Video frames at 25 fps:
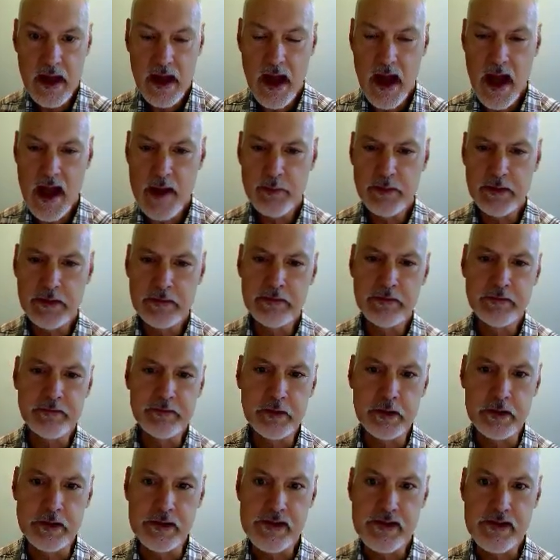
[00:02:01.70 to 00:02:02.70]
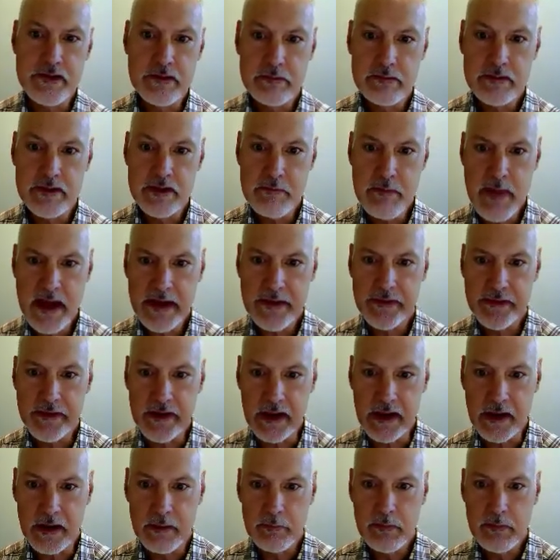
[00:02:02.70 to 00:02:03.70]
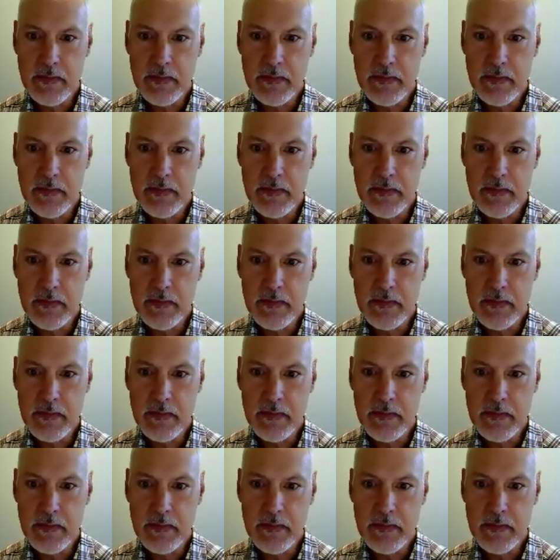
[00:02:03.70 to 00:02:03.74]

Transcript: Hybrid refers to mixing.